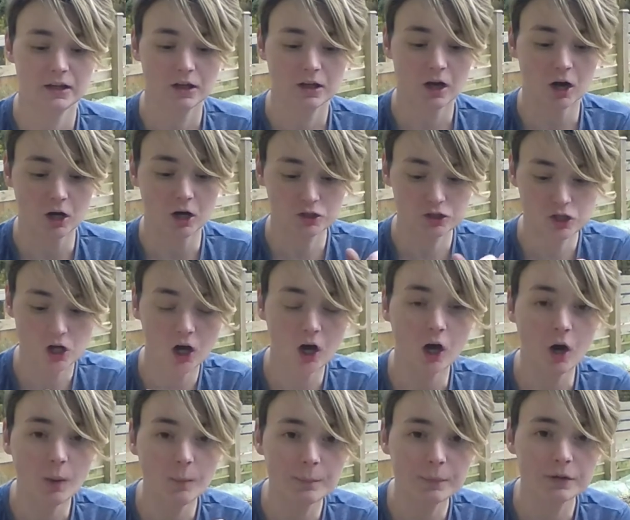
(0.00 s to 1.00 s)
on
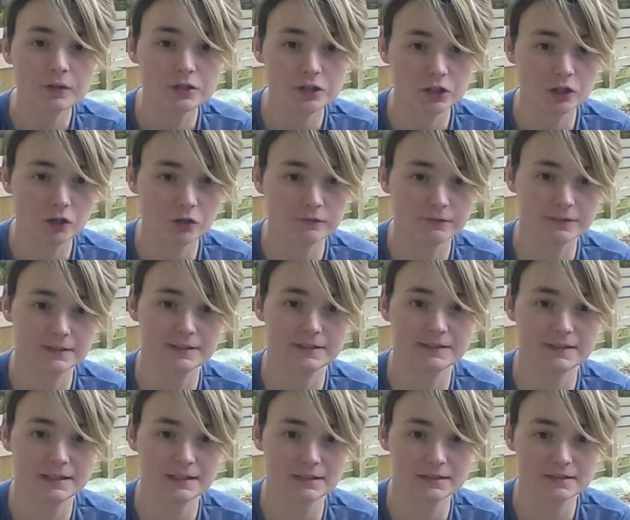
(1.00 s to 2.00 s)
top to cover the
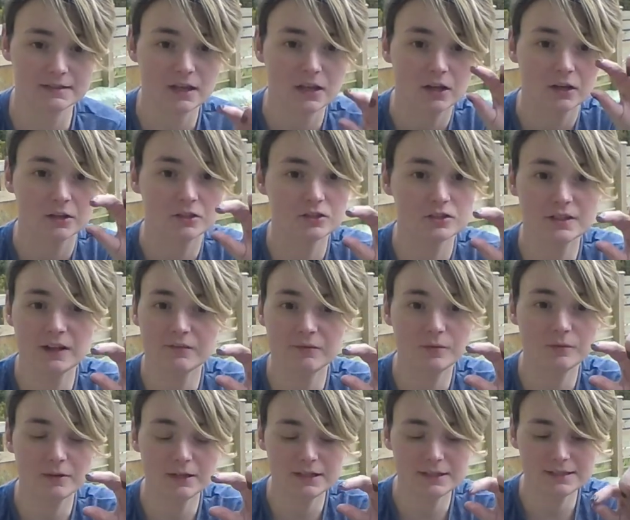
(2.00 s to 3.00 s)
seeds. It doesn't have
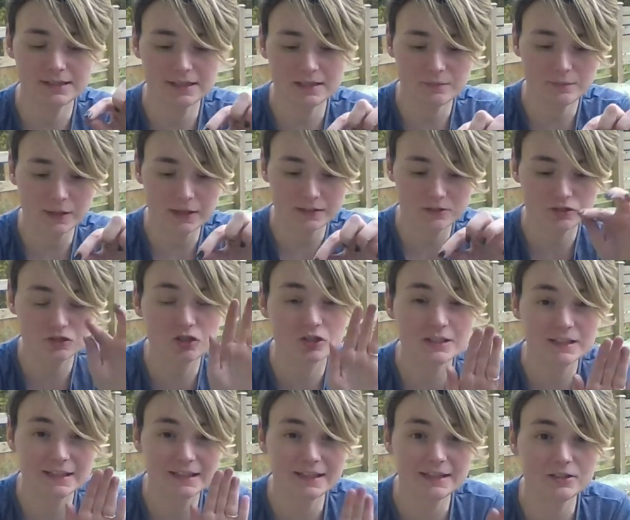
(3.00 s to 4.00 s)
to be really deep, it's
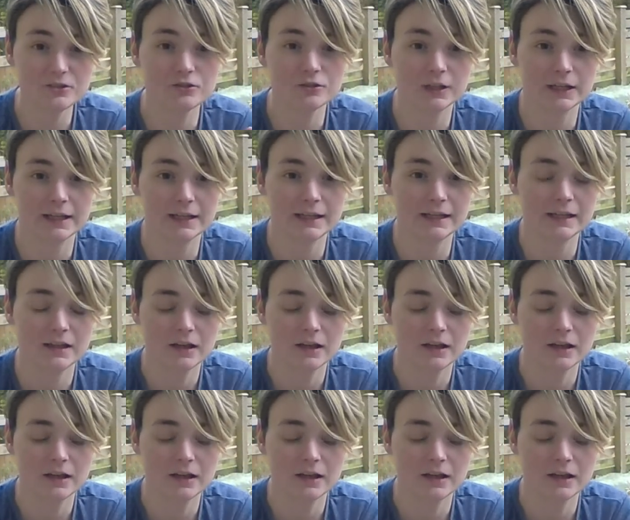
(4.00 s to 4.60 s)
just literally